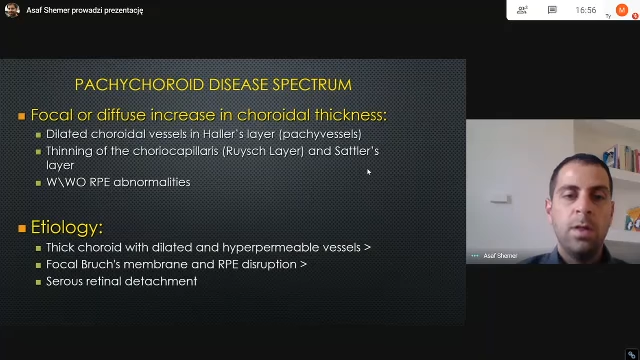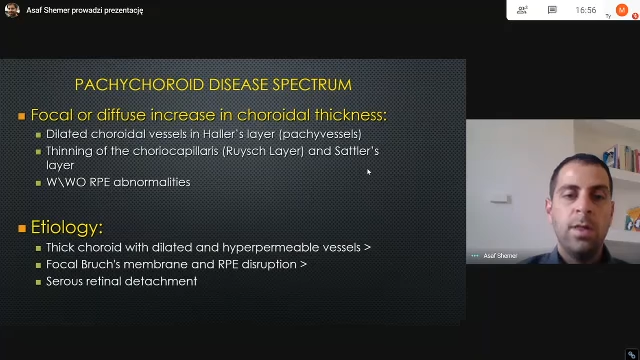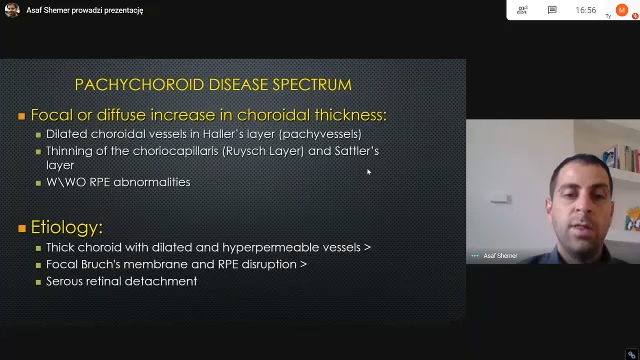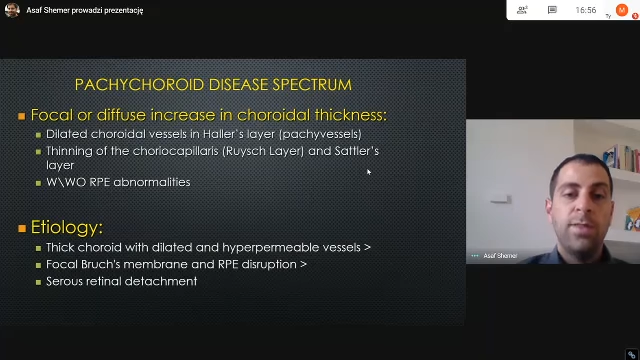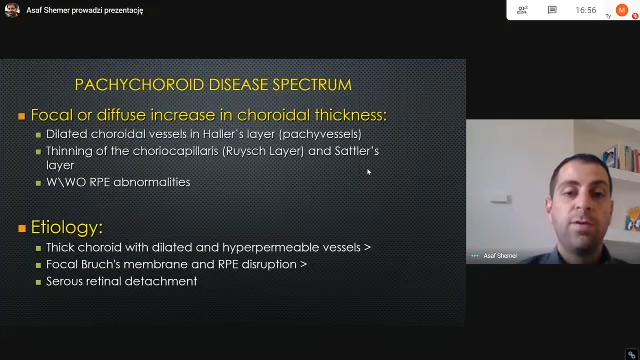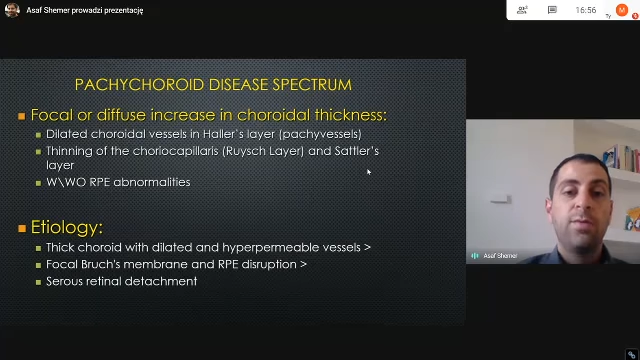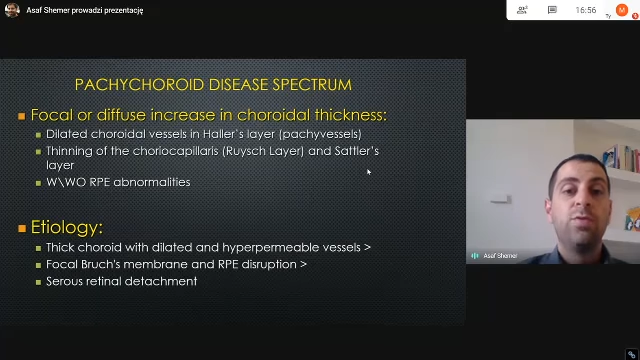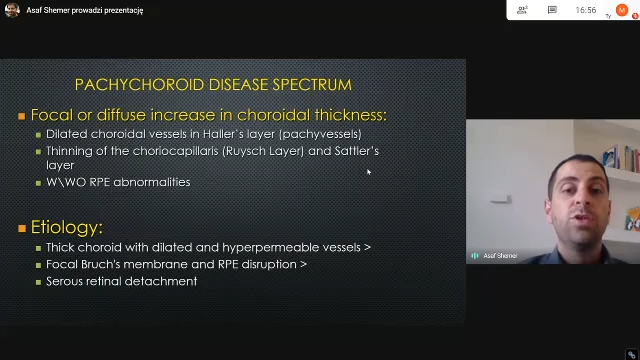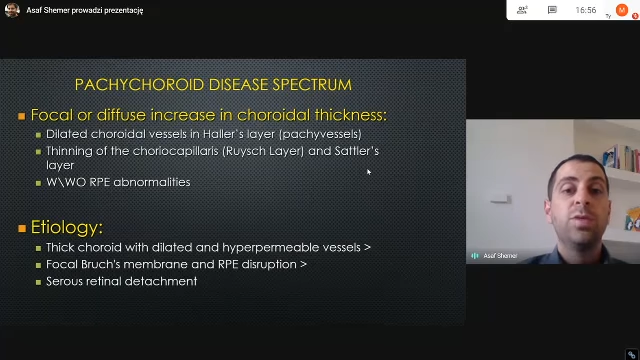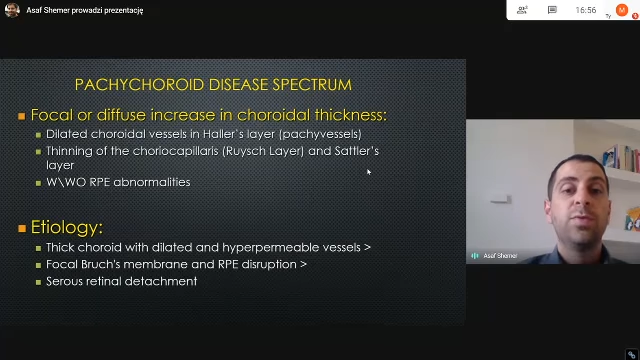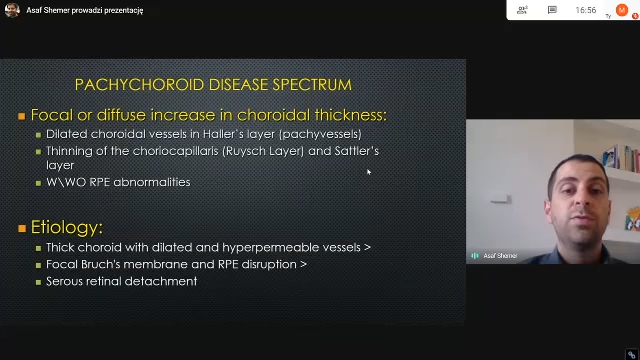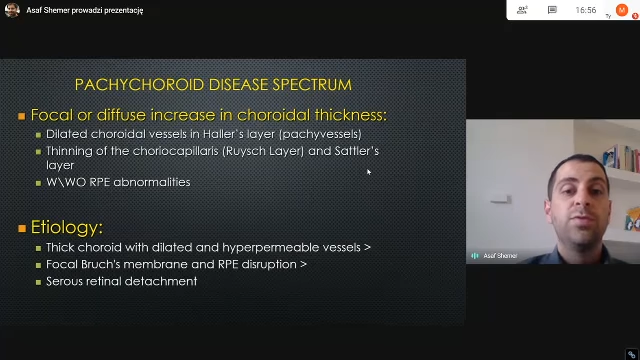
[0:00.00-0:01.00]
There are
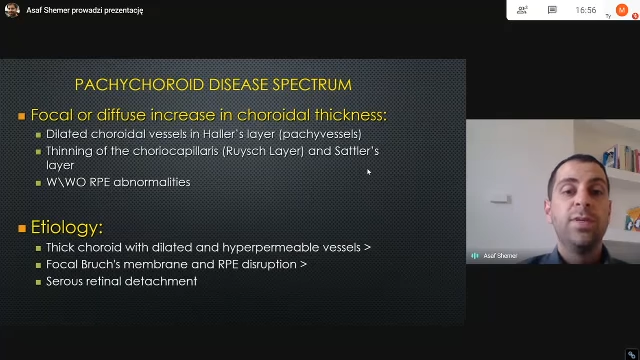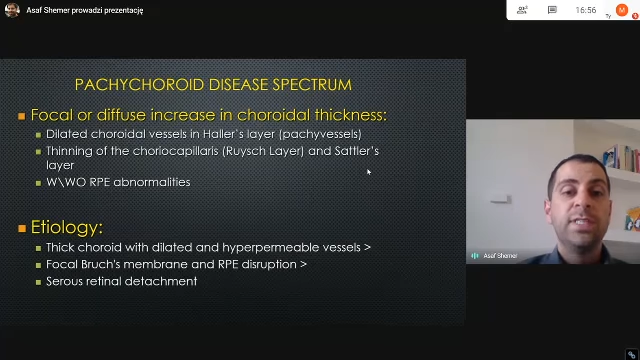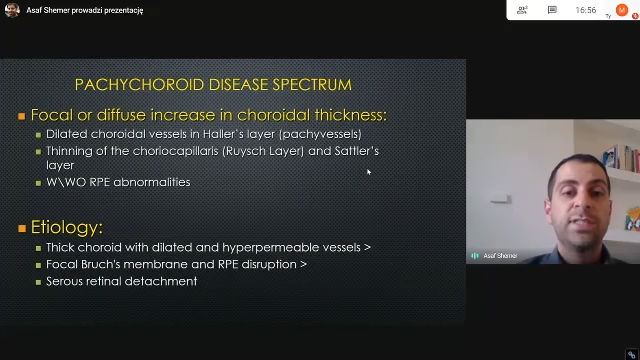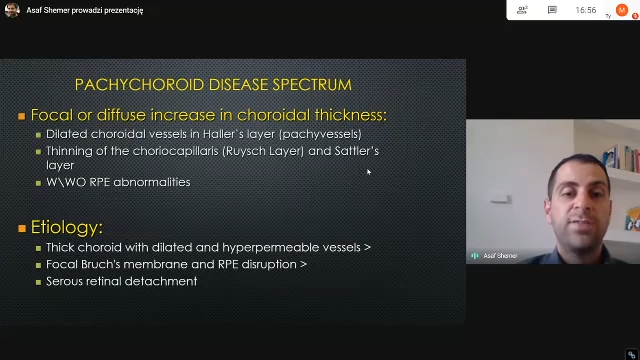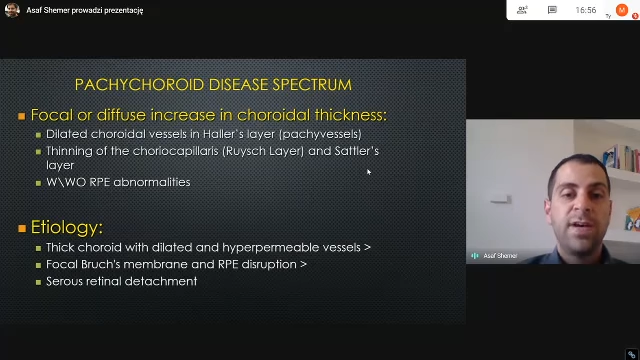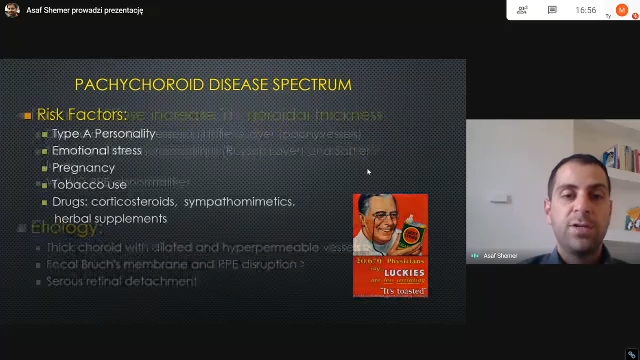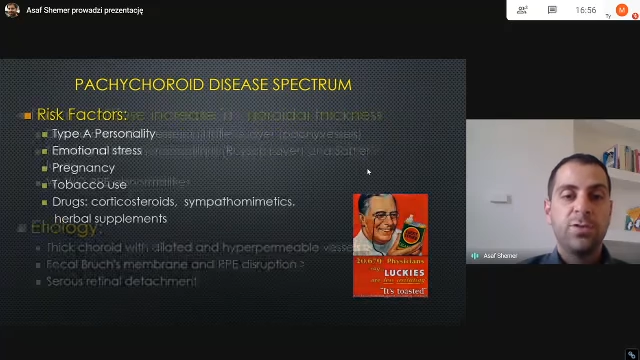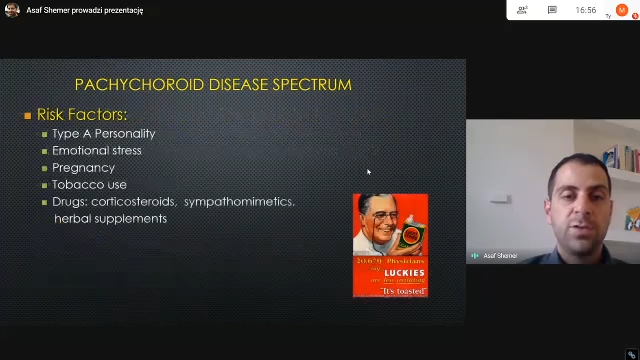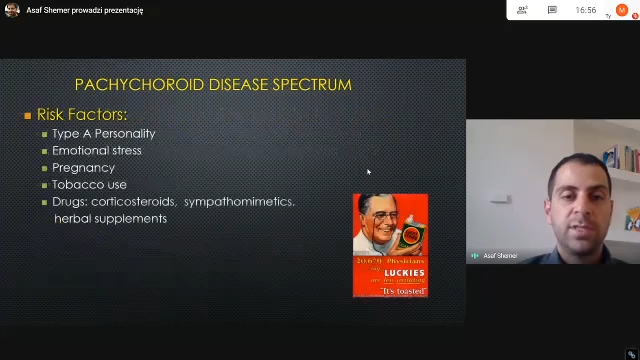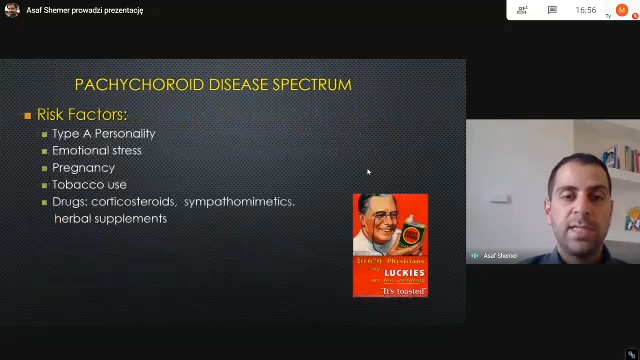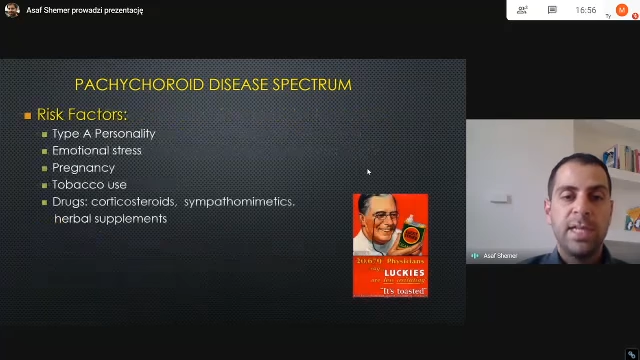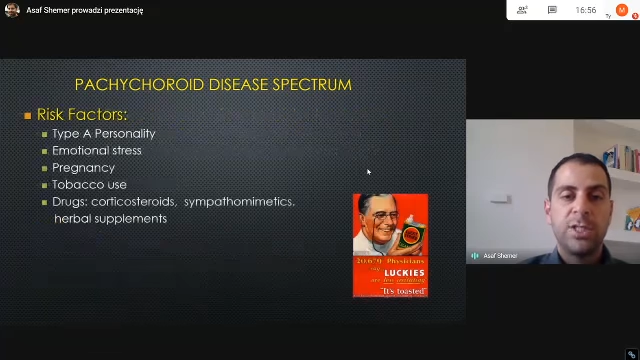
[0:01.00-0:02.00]
multiple risk
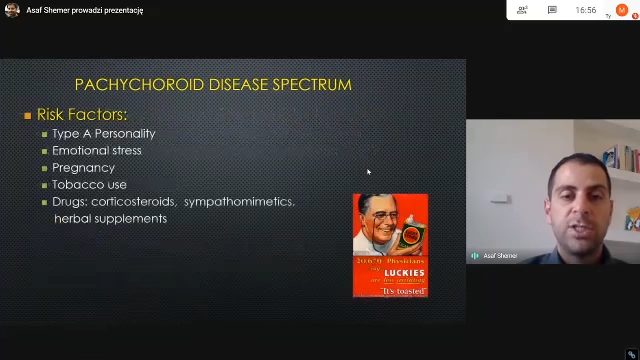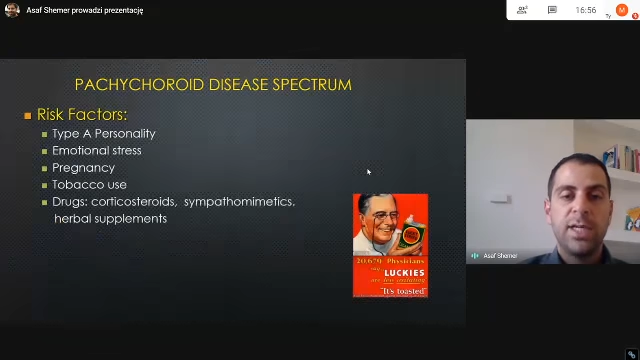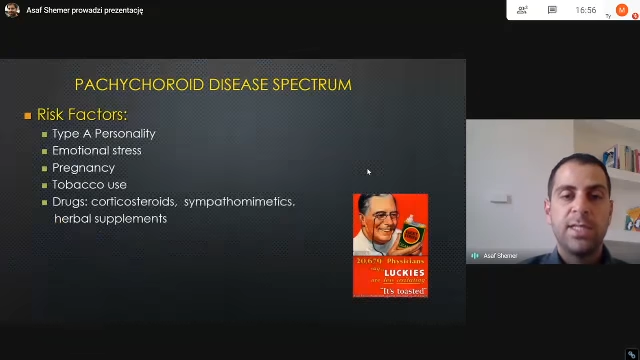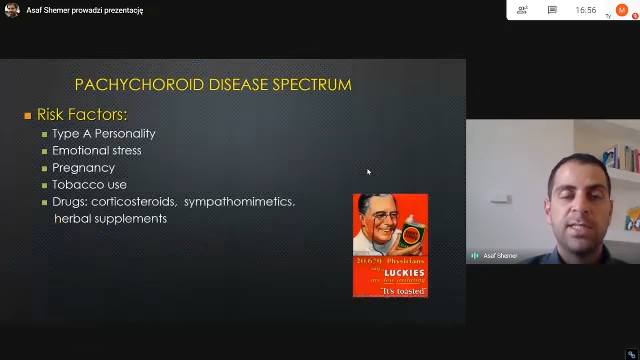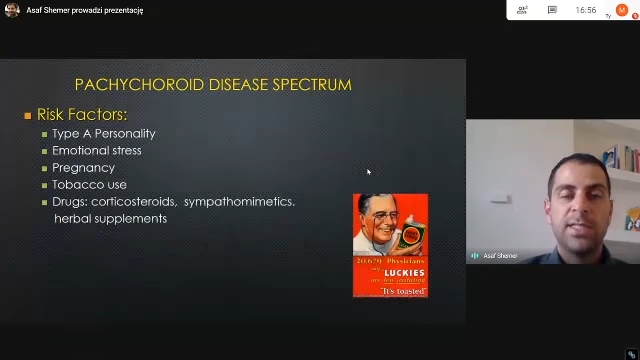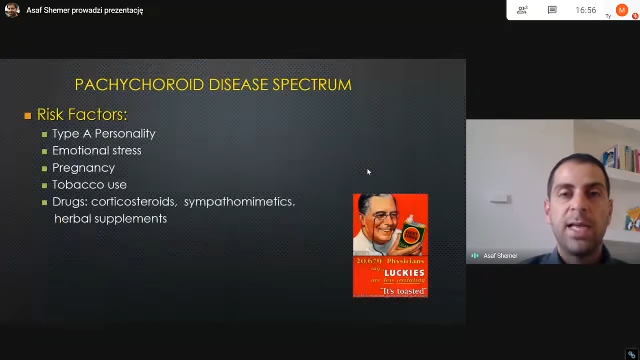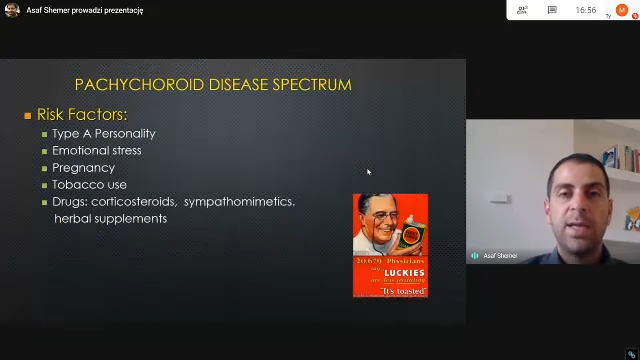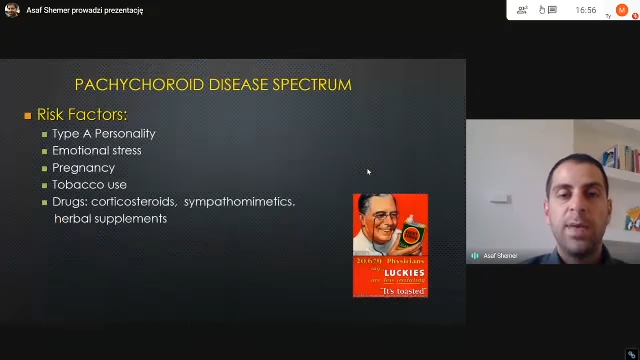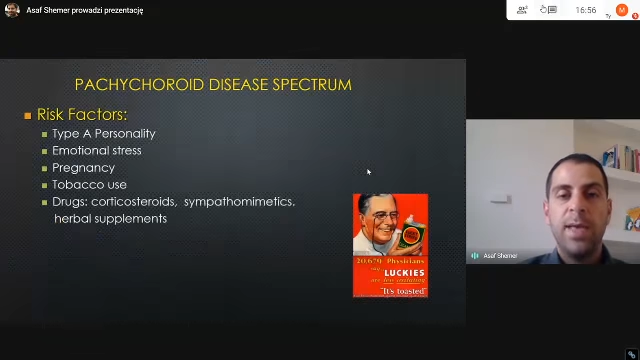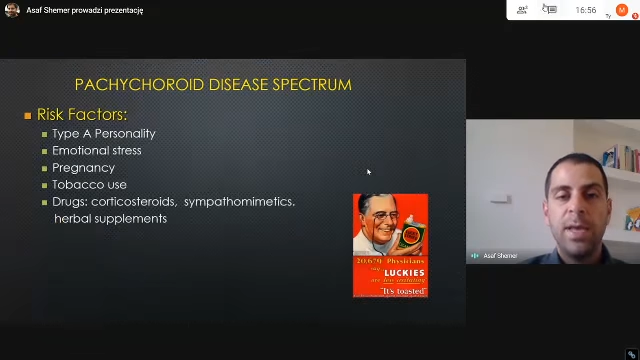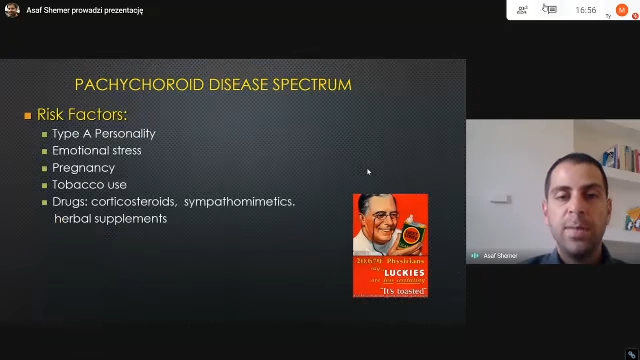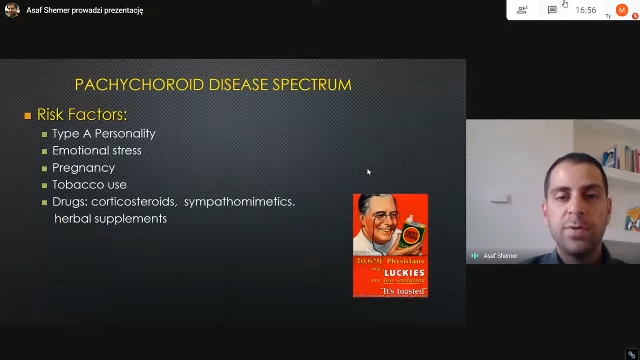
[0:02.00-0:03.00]
factors such as type
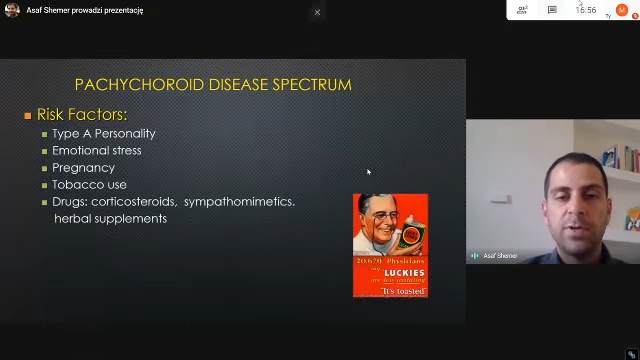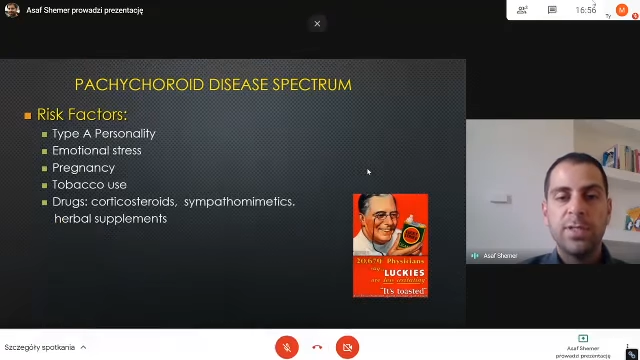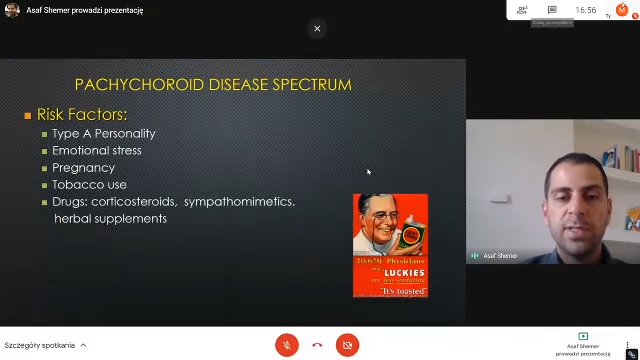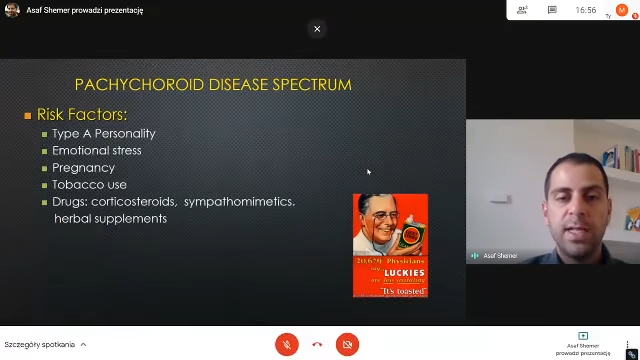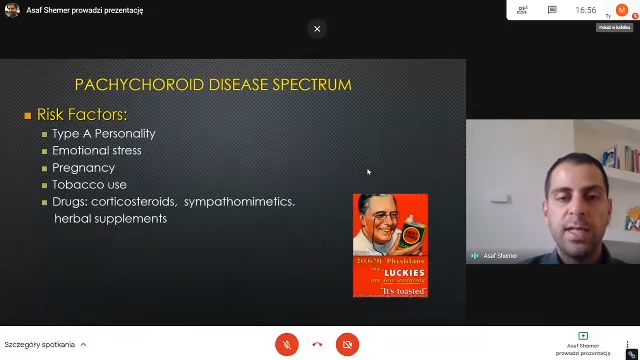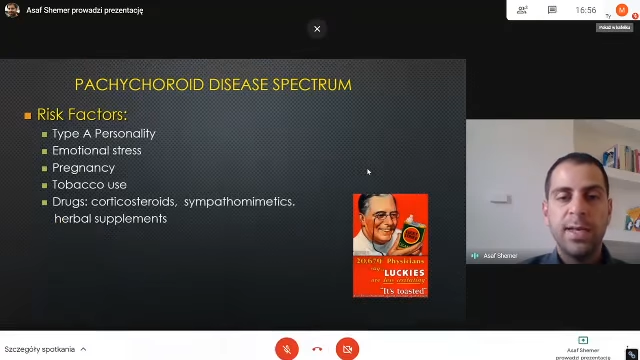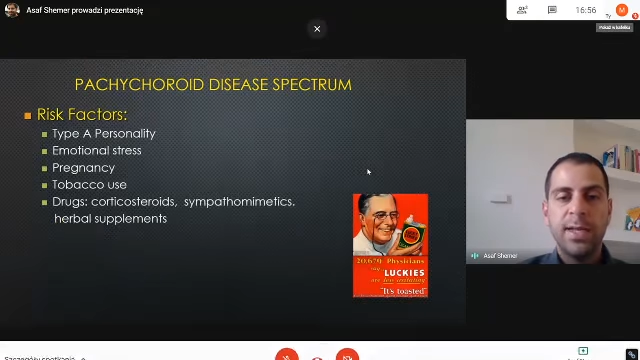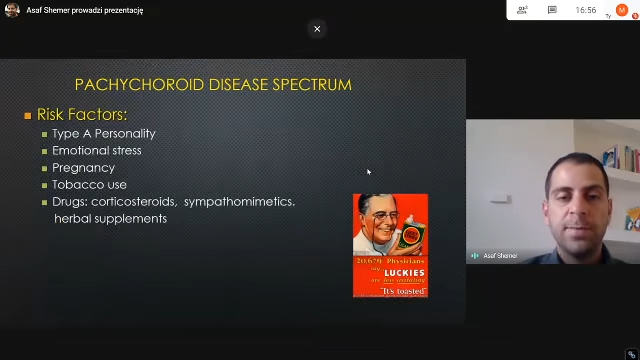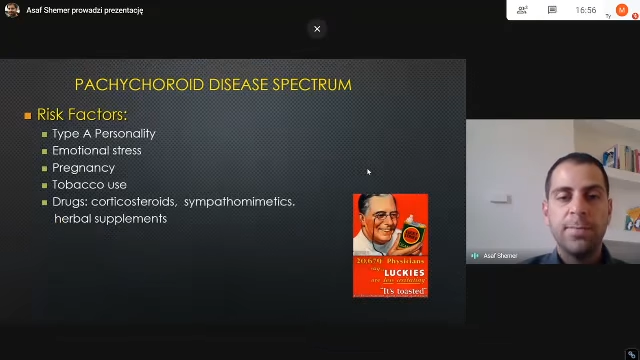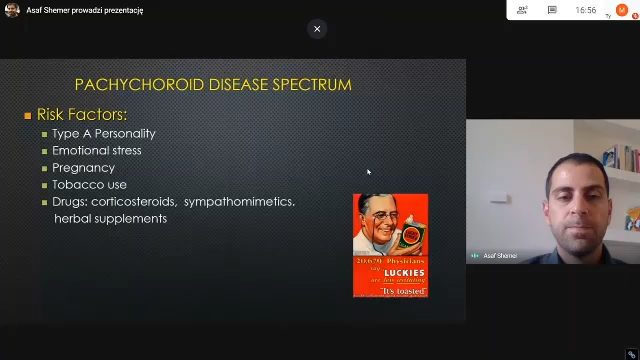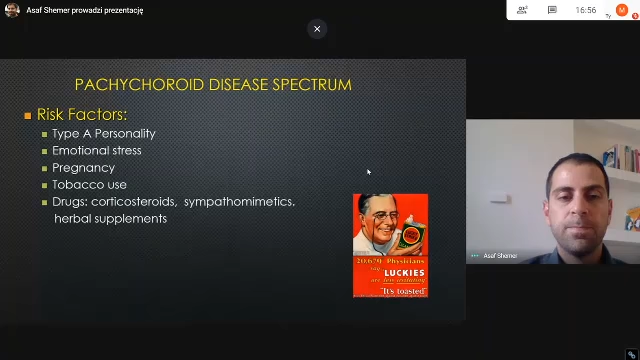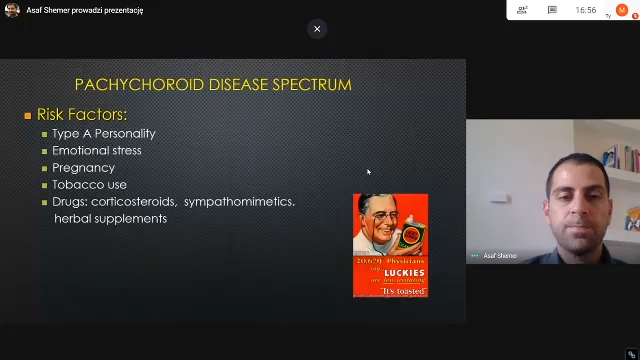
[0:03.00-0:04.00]
A personality,